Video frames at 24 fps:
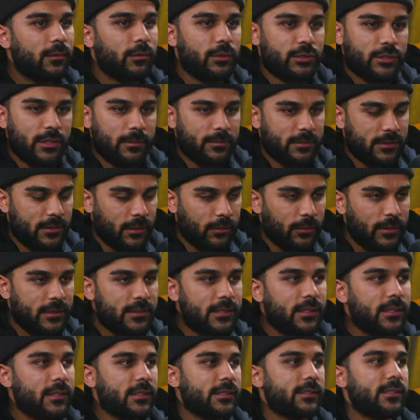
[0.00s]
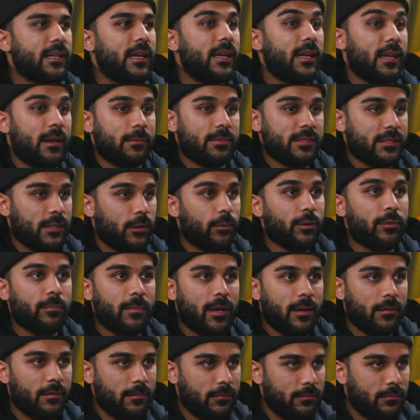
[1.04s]
which I'm still with to this day, and I'm still with
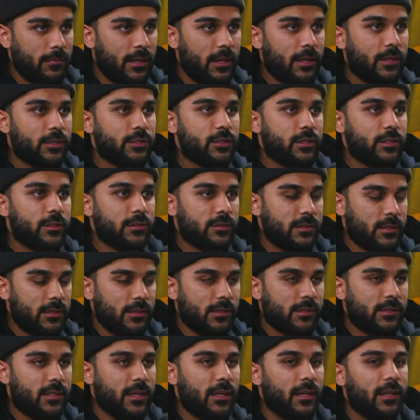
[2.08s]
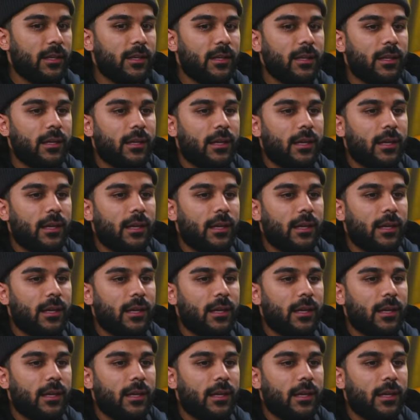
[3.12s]
my manager to this day.